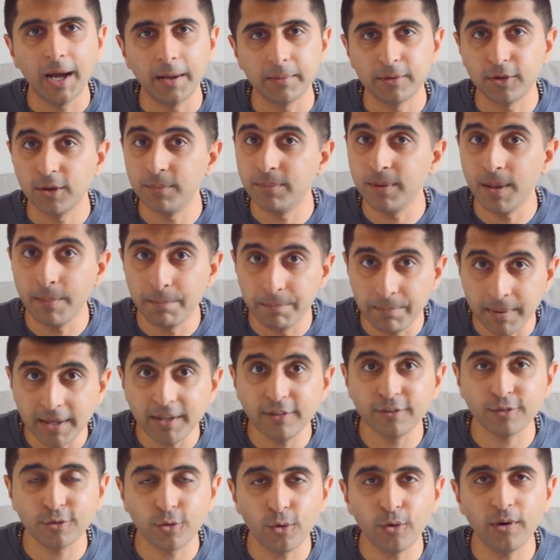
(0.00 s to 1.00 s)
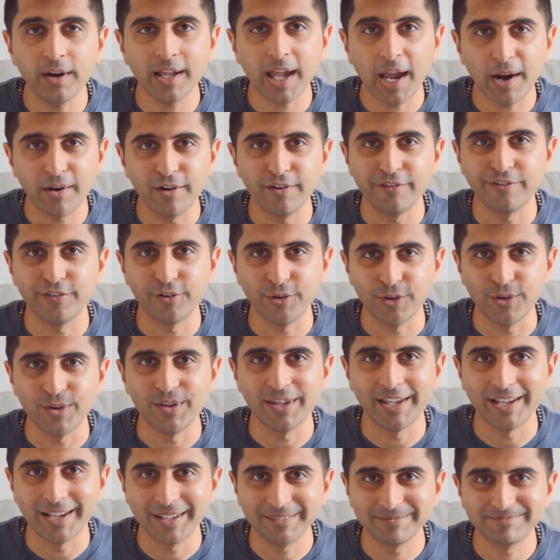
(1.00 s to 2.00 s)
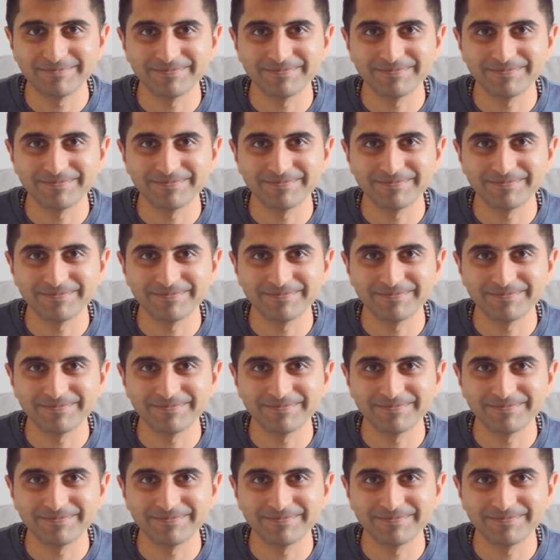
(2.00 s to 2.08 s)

Could be a big scoring area for you here.